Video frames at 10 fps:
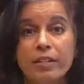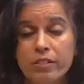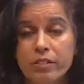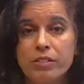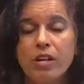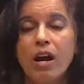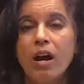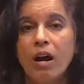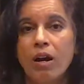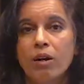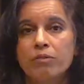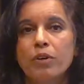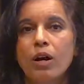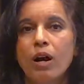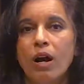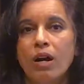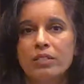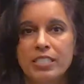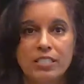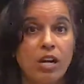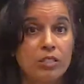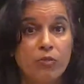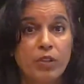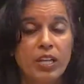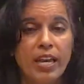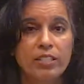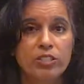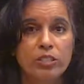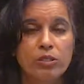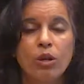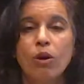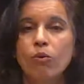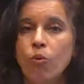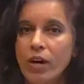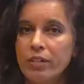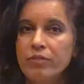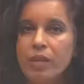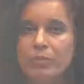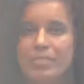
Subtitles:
layers of detoxification. One of